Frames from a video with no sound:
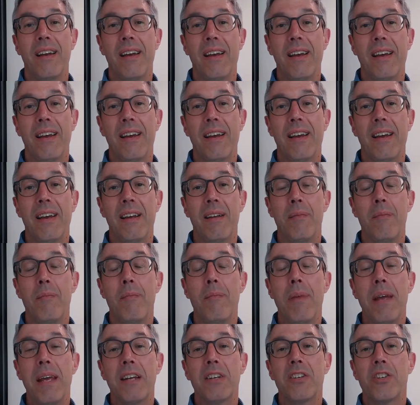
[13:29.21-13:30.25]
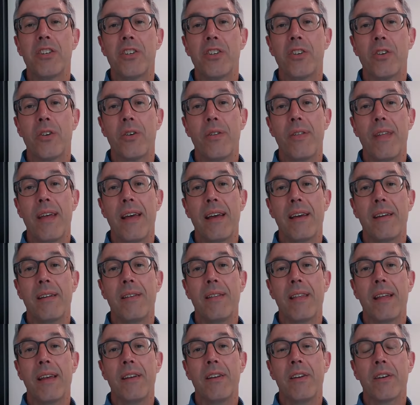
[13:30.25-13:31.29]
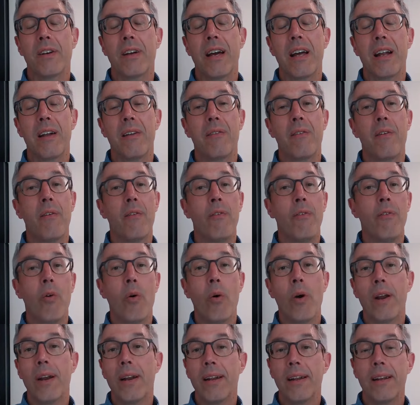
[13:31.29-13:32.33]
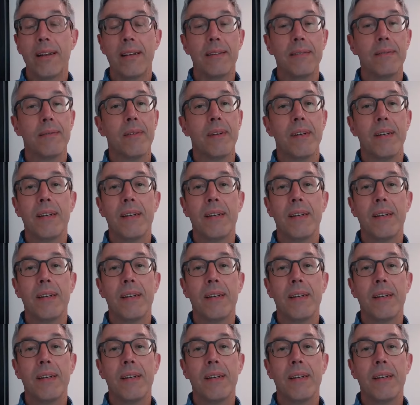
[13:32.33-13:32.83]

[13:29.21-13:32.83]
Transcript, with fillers: and make sure that you're kind of avoiding